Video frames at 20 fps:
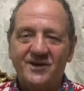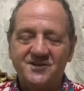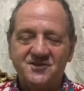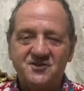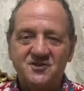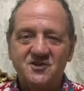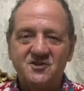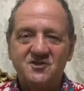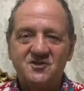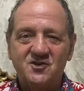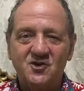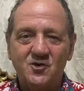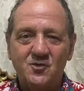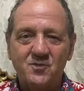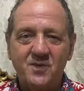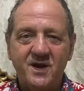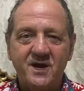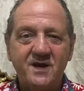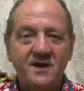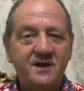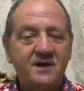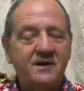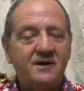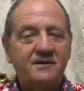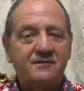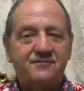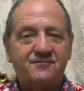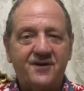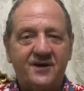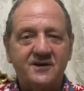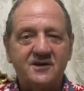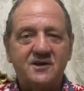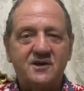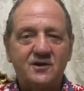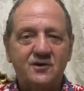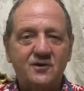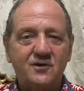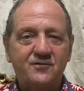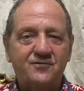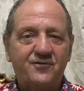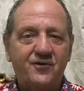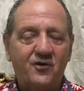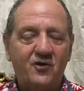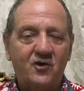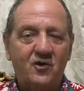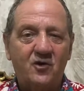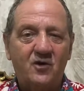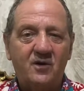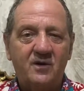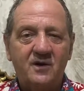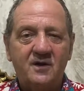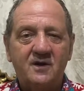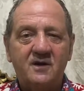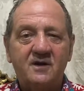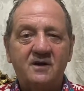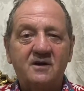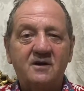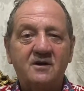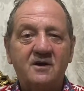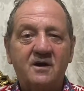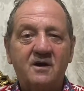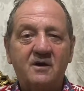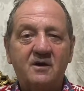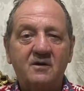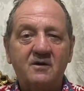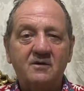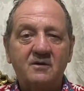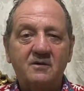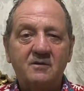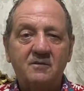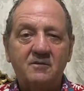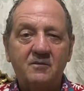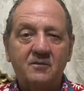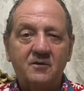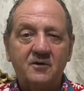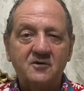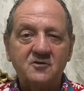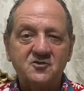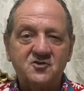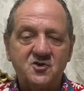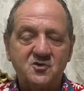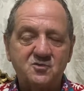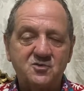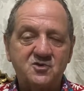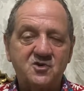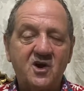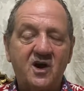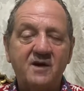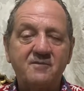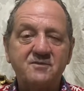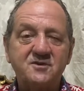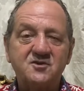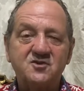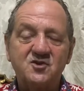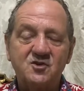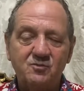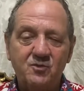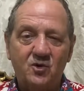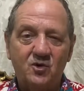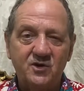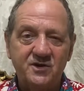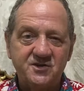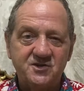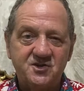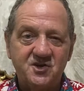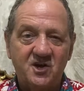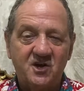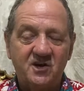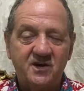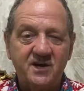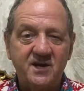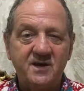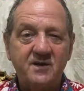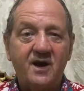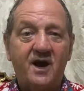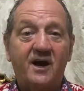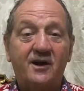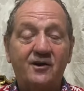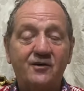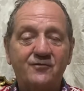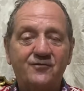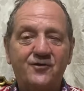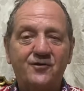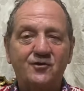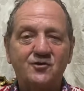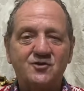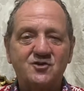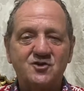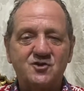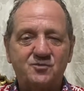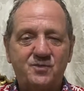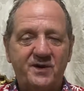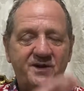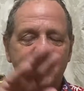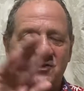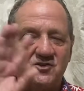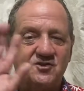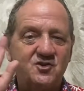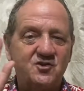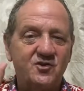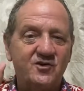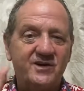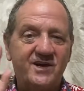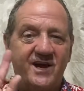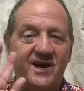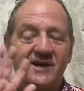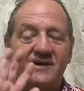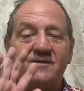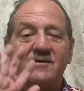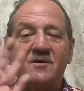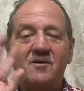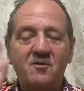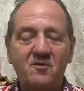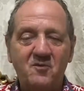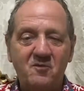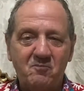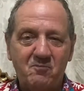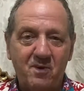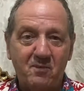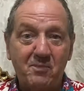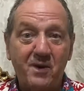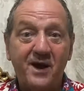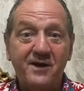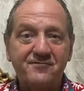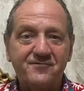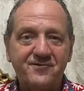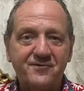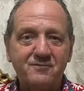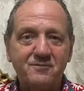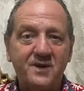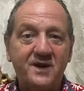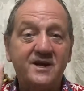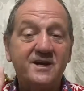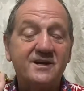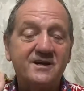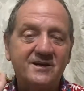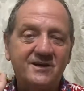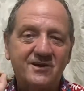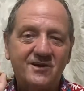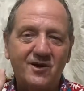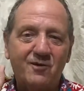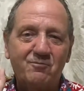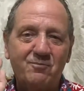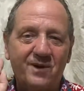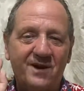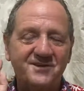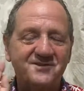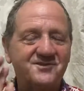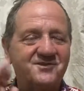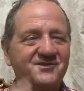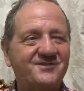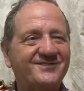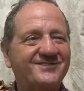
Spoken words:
listening to me. Thank you for subscribing to the Morley Journey. I look forward to speaking to you again. Bye-bye from me. God bless.